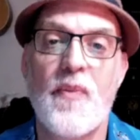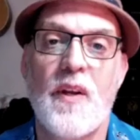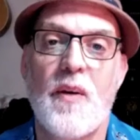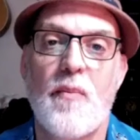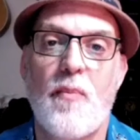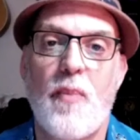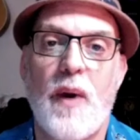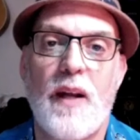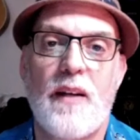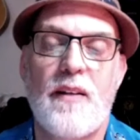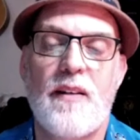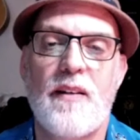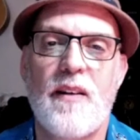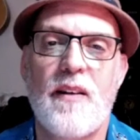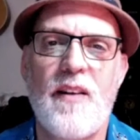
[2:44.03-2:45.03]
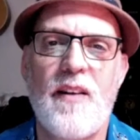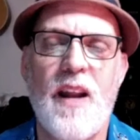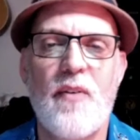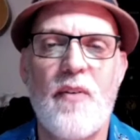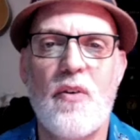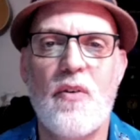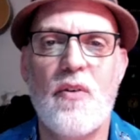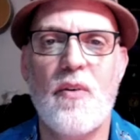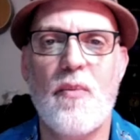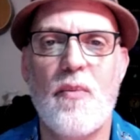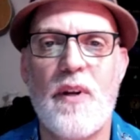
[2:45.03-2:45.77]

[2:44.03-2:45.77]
but never